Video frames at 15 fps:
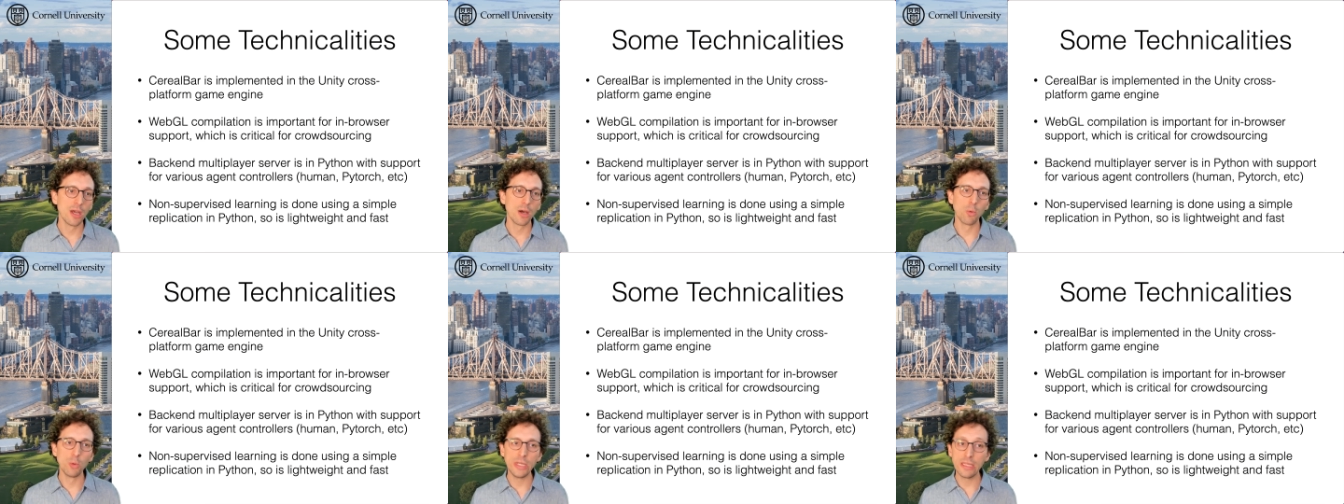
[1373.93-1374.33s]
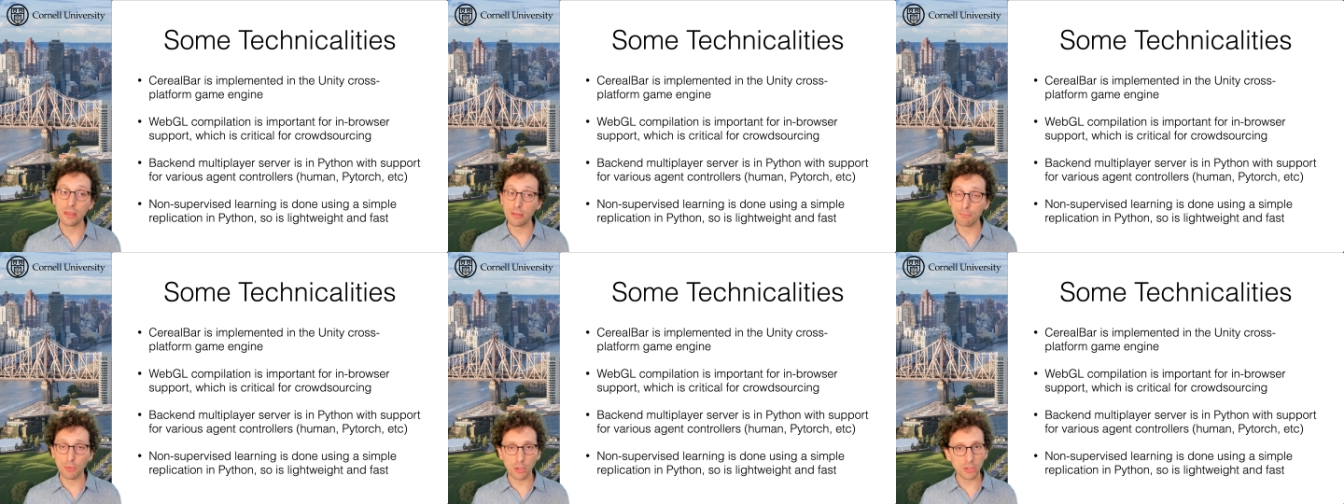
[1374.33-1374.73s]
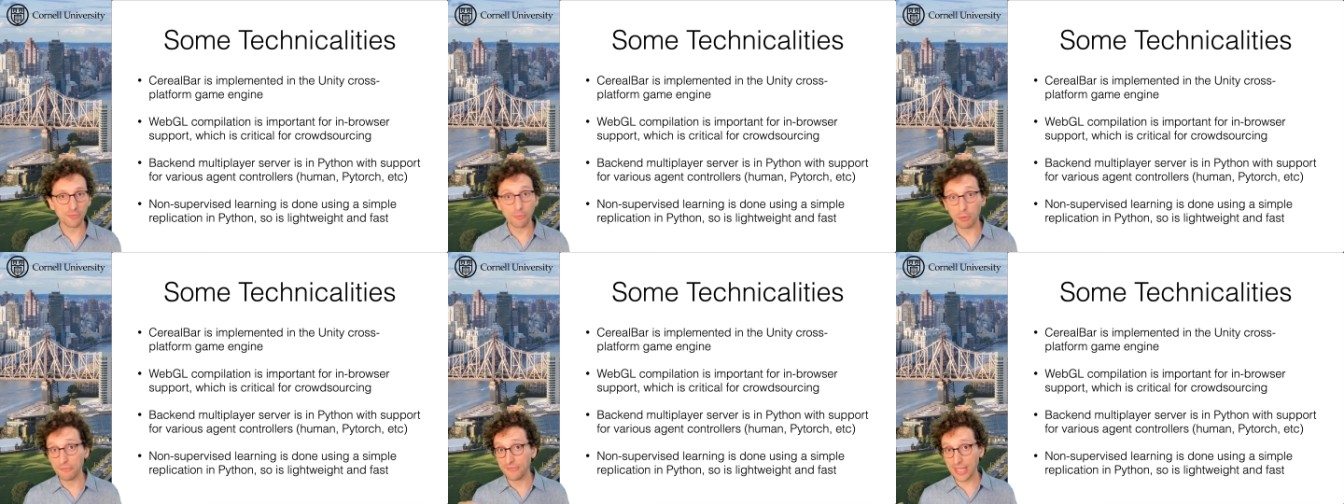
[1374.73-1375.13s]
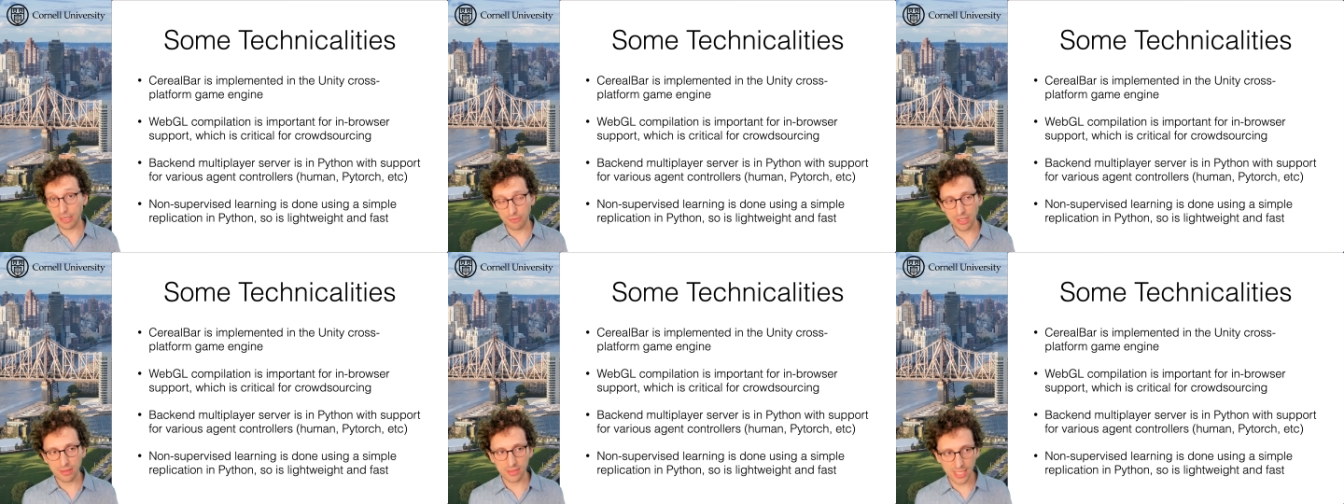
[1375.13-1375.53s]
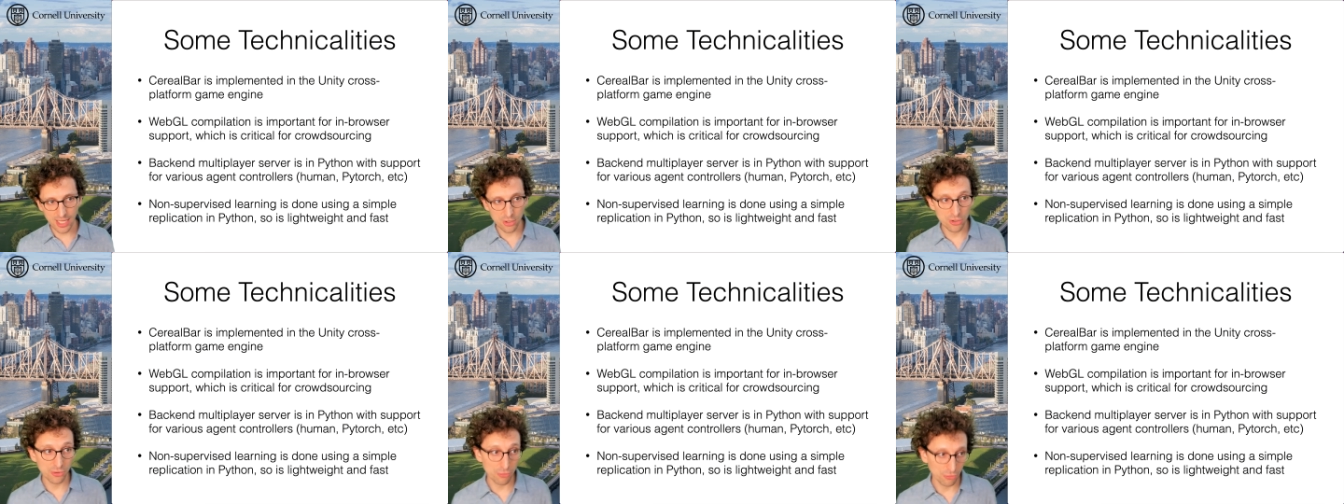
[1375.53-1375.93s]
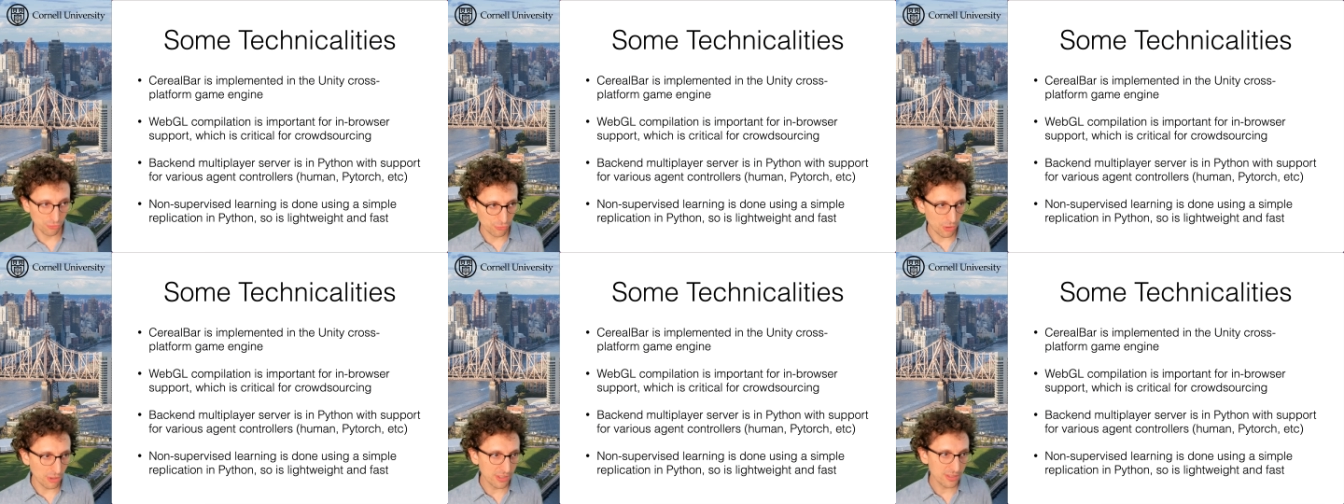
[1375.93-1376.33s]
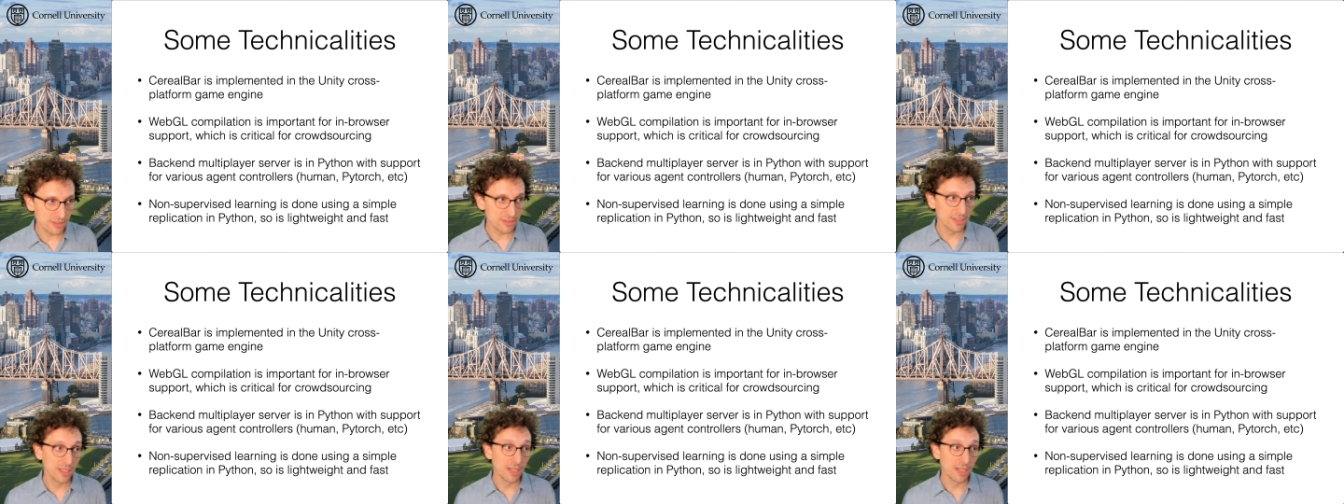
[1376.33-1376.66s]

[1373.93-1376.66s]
with support for various agent controllers.